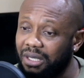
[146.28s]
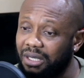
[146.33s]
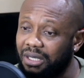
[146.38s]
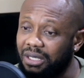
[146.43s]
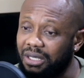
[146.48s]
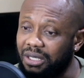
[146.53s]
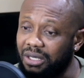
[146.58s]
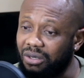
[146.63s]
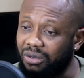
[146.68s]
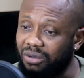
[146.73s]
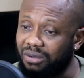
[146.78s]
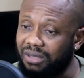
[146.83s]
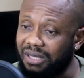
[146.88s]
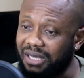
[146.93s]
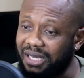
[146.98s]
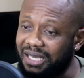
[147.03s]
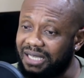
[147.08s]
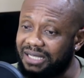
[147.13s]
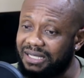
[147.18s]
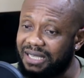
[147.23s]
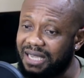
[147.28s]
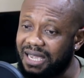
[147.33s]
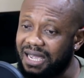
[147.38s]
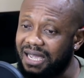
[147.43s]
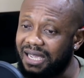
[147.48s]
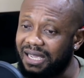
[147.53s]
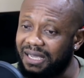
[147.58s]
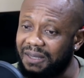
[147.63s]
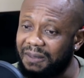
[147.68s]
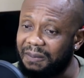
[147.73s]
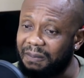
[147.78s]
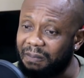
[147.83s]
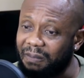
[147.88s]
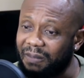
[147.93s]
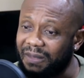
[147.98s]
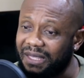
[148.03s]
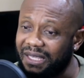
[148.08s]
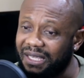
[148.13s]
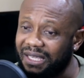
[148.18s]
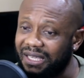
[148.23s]
know, KSI,
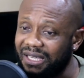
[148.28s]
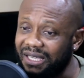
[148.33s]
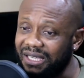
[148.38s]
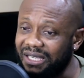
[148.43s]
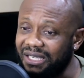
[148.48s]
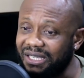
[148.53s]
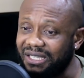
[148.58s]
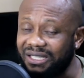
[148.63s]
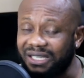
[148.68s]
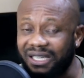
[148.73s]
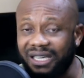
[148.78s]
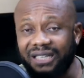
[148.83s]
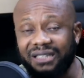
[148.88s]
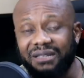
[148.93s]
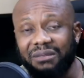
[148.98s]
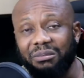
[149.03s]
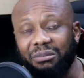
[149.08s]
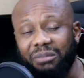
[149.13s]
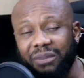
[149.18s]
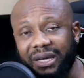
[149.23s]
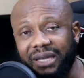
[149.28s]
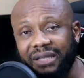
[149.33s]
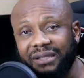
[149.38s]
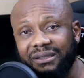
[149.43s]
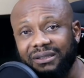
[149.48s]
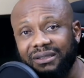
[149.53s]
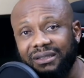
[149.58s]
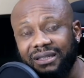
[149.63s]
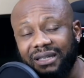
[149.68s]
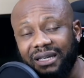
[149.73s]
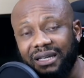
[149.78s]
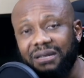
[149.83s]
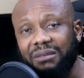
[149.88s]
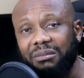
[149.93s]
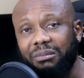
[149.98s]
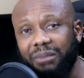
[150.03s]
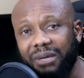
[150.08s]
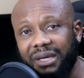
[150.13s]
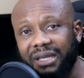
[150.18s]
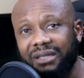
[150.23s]
he is getting better and
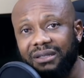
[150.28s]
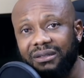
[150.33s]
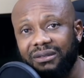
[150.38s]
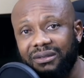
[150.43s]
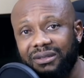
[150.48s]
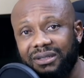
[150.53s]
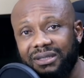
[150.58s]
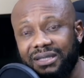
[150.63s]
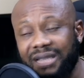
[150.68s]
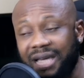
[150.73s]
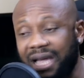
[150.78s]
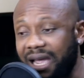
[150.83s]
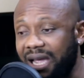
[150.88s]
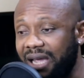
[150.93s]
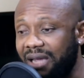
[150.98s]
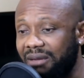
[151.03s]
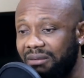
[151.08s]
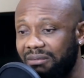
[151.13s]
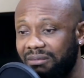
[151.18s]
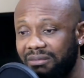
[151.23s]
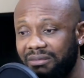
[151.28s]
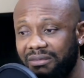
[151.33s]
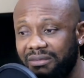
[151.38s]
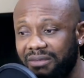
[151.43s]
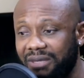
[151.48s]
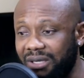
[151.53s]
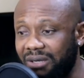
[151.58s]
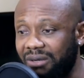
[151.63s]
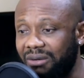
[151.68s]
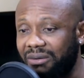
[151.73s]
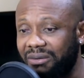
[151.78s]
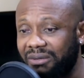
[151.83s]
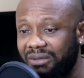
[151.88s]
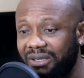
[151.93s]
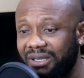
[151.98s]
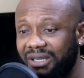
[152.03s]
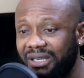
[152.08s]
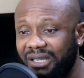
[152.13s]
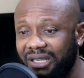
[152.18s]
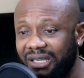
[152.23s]
better all the time, you know.
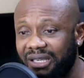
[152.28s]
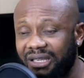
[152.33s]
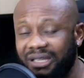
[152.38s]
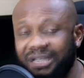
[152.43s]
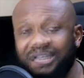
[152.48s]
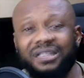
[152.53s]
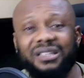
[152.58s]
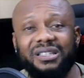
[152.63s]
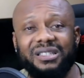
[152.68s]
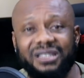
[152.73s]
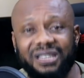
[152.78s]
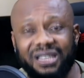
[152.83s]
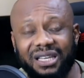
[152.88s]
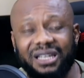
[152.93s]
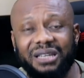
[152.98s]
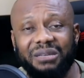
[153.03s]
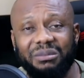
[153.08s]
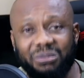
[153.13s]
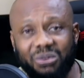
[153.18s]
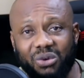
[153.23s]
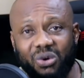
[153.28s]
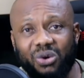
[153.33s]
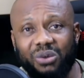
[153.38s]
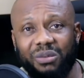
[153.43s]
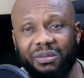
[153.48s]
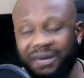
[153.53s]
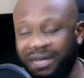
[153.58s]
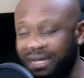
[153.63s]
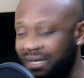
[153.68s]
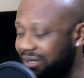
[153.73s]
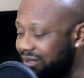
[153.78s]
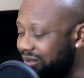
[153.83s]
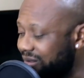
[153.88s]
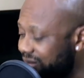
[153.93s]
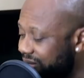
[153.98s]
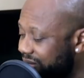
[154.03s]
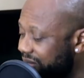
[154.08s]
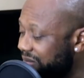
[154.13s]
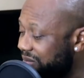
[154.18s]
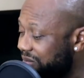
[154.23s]
He is getting more better.
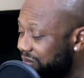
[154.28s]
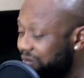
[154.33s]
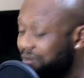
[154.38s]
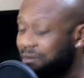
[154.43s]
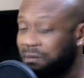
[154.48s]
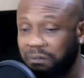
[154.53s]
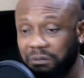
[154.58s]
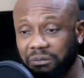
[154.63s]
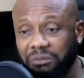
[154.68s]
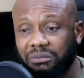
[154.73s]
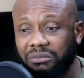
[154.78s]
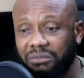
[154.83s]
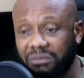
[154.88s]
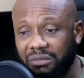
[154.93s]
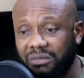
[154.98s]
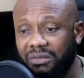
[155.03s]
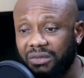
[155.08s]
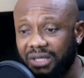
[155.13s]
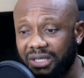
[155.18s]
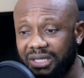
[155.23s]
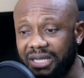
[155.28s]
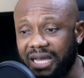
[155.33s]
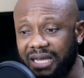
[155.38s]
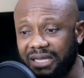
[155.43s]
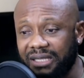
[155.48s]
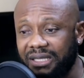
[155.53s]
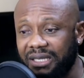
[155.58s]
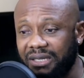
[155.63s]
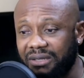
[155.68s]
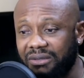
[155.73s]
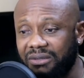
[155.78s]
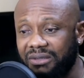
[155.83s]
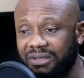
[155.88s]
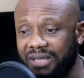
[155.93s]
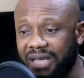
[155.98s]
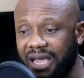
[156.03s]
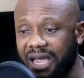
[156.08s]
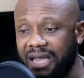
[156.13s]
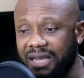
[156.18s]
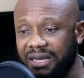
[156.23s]
That's a good
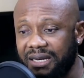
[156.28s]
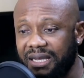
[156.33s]
sign.